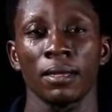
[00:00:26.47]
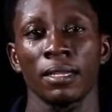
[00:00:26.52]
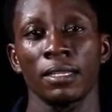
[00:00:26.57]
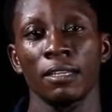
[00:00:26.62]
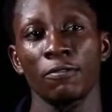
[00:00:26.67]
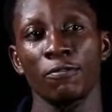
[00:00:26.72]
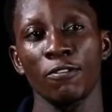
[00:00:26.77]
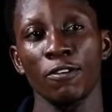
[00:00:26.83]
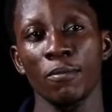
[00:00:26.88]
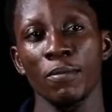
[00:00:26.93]
The
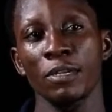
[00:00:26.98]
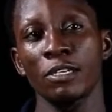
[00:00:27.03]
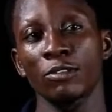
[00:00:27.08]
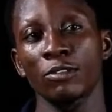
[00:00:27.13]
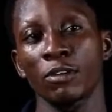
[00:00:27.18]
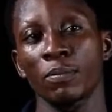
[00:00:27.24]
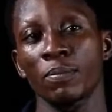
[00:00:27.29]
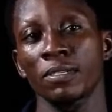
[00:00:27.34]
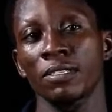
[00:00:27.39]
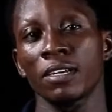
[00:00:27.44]
four major
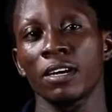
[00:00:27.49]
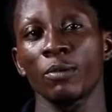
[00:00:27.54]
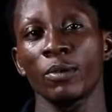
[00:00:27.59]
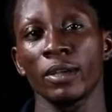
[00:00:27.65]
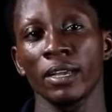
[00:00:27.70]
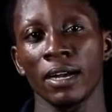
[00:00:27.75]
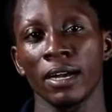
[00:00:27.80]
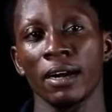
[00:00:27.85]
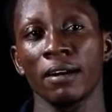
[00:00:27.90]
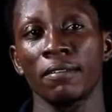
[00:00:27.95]
topics that we
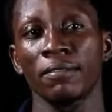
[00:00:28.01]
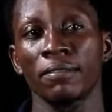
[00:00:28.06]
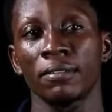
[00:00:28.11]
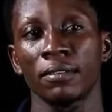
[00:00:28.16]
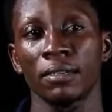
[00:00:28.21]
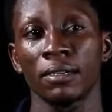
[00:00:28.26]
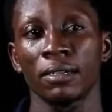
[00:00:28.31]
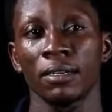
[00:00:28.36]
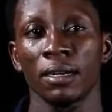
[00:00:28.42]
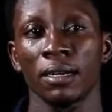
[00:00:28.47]
have
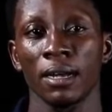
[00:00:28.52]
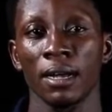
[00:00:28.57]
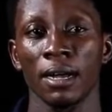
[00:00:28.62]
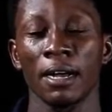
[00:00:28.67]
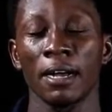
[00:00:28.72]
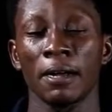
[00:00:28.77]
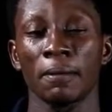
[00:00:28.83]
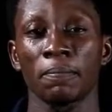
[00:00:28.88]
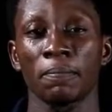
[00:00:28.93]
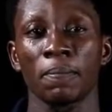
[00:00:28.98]

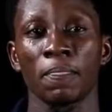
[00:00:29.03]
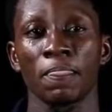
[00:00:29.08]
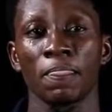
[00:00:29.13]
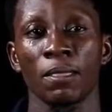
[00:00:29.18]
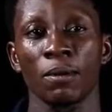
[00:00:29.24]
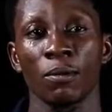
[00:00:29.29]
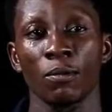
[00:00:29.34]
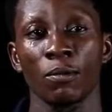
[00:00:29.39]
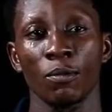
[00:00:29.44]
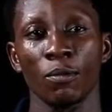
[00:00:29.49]
are:
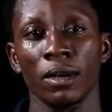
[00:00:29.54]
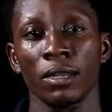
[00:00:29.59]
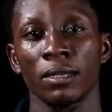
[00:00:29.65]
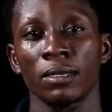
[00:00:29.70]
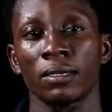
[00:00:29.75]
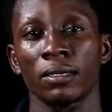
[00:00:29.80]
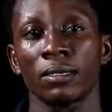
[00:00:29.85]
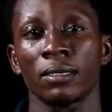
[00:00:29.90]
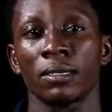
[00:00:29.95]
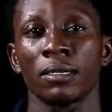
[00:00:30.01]

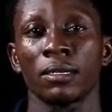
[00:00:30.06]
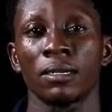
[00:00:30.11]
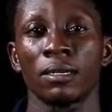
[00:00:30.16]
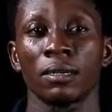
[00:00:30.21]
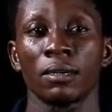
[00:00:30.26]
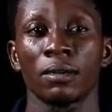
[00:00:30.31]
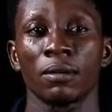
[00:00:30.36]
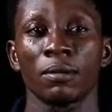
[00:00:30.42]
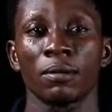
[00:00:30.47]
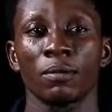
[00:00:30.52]
1.
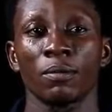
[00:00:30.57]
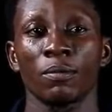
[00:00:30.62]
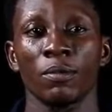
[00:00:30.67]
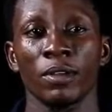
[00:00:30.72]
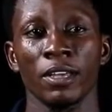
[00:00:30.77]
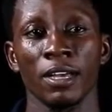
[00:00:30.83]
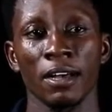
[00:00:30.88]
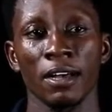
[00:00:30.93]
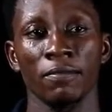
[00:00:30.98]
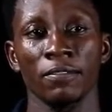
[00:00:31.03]
We
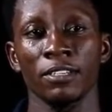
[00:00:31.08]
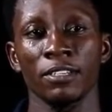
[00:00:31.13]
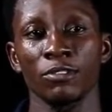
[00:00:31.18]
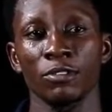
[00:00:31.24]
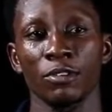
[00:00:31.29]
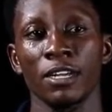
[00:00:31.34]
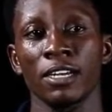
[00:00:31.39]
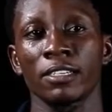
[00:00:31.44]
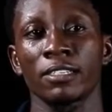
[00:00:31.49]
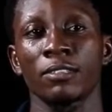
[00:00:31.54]
have
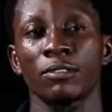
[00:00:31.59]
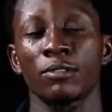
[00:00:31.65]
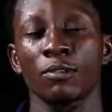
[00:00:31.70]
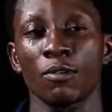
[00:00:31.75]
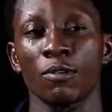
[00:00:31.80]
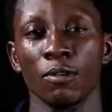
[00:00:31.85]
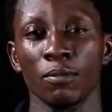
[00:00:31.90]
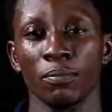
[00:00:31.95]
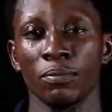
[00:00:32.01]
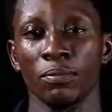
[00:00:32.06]
Introduction to
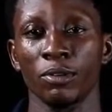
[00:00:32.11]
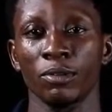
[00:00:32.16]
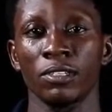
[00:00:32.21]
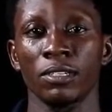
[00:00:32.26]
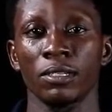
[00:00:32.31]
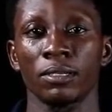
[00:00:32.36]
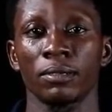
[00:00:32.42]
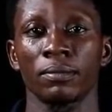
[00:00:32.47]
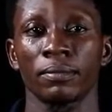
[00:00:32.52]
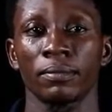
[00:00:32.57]

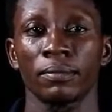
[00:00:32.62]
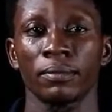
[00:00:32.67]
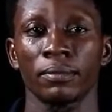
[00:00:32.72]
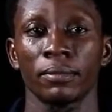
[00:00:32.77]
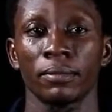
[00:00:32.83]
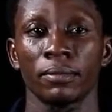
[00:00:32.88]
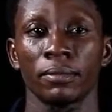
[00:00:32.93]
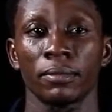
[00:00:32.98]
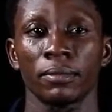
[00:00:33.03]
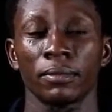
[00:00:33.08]
Computing.
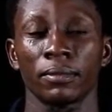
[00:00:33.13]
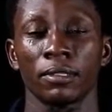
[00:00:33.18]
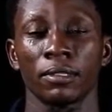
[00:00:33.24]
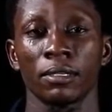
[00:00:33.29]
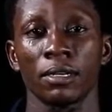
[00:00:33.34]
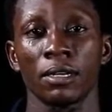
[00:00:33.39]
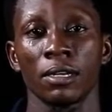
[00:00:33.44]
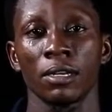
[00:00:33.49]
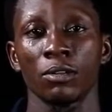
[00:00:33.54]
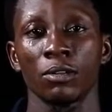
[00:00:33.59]

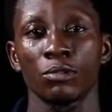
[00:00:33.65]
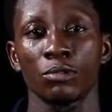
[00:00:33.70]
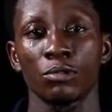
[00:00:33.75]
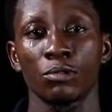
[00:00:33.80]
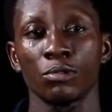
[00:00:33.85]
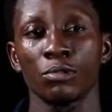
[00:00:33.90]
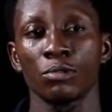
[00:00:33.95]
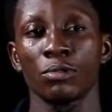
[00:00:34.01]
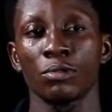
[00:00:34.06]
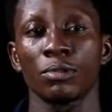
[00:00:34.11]

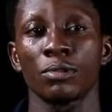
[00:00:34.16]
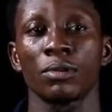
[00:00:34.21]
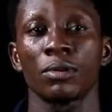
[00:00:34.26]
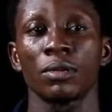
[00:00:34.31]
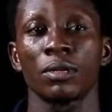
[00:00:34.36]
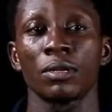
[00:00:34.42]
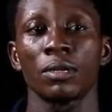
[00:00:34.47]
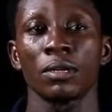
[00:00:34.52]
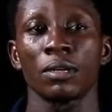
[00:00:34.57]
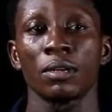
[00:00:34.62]
2.
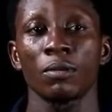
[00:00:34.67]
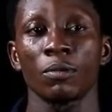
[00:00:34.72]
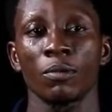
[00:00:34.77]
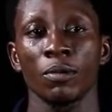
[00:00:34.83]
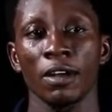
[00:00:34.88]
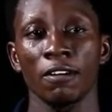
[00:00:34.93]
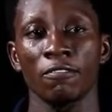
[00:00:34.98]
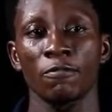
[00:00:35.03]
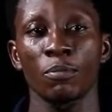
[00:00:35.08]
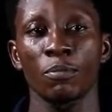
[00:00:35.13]
We
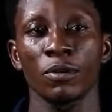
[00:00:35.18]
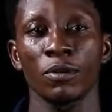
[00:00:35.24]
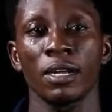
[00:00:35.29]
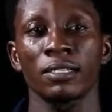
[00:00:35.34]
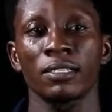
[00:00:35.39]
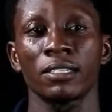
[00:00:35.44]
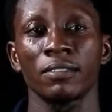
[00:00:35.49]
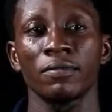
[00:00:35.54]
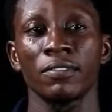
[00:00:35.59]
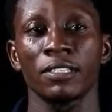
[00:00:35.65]
have
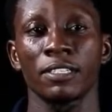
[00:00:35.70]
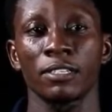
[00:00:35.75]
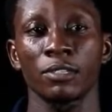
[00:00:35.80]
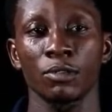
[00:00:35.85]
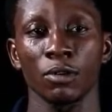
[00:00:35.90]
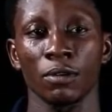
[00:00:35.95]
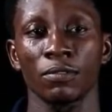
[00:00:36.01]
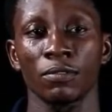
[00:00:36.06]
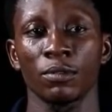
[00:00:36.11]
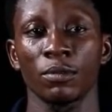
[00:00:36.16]
Productivity
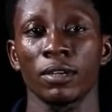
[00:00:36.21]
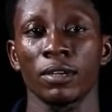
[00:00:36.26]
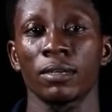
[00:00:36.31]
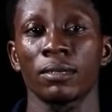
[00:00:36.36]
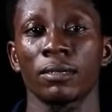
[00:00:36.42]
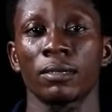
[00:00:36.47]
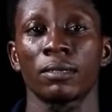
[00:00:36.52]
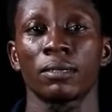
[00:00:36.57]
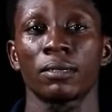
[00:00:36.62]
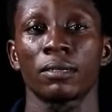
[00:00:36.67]
Software.